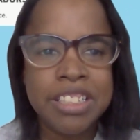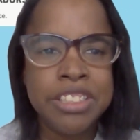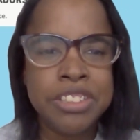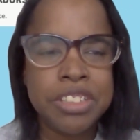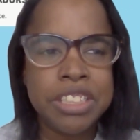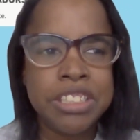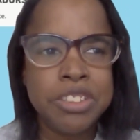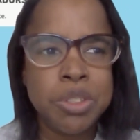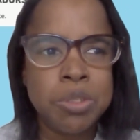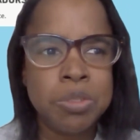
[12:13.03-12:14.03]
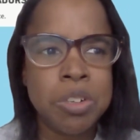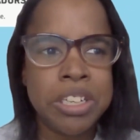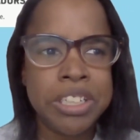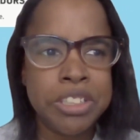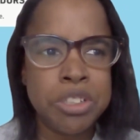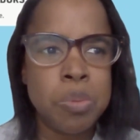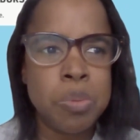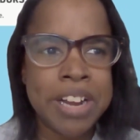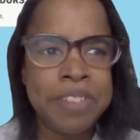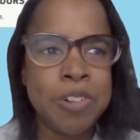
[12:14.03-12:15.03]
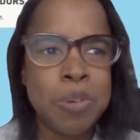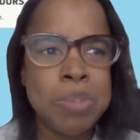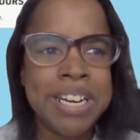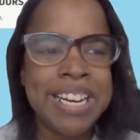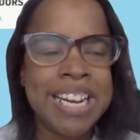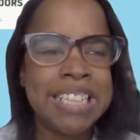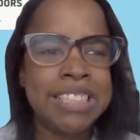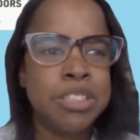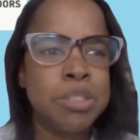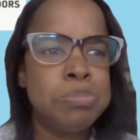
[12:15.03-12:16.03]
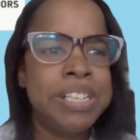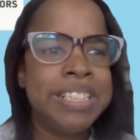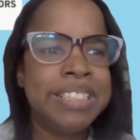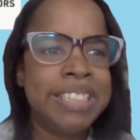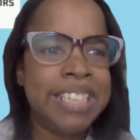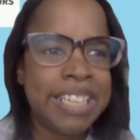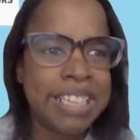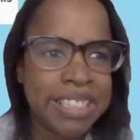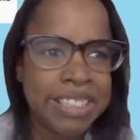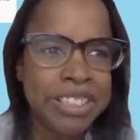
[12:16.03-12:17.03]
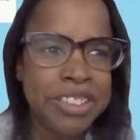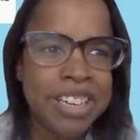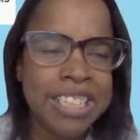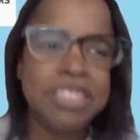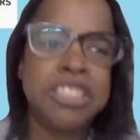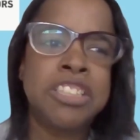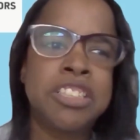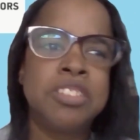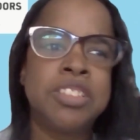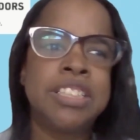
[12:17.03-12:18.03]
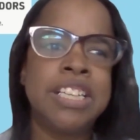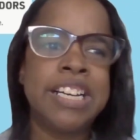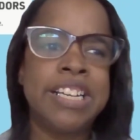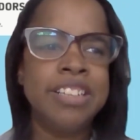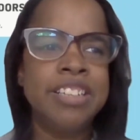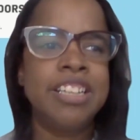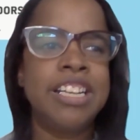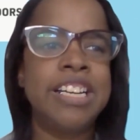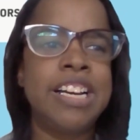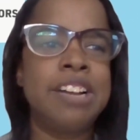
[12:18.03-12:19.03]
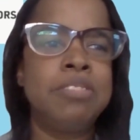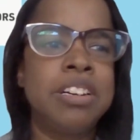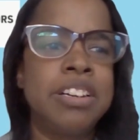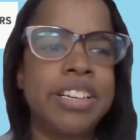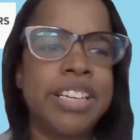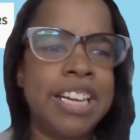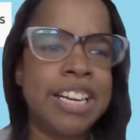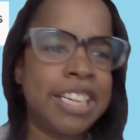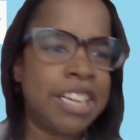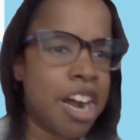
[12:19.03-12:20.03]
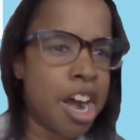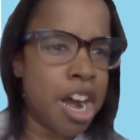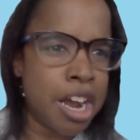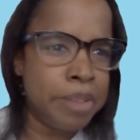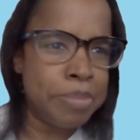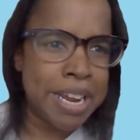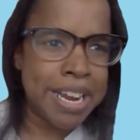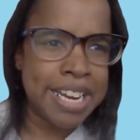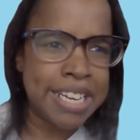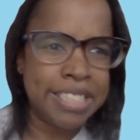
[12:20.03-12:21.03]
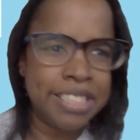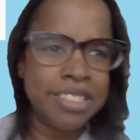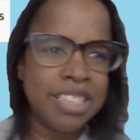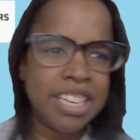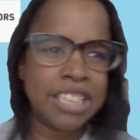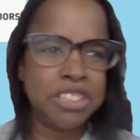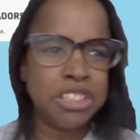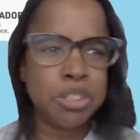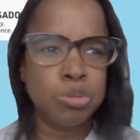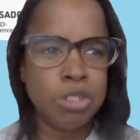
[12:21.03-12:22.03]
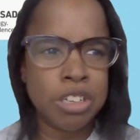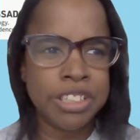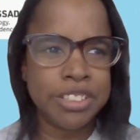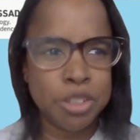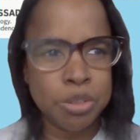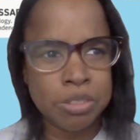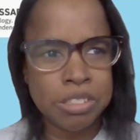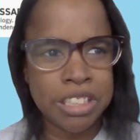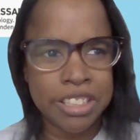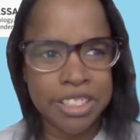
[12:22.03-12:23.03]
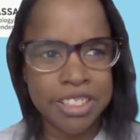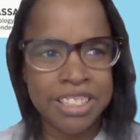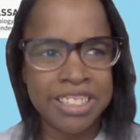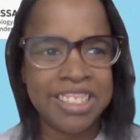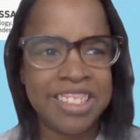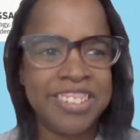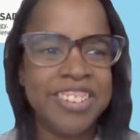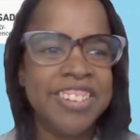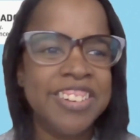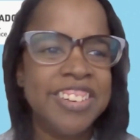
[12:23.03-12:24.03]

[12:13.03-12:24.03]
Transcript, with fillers: you can use for in your waiver, but it has to be a need. You can't just go say, "Hey, I want, can I get an iPad? I just want it to want it," you know.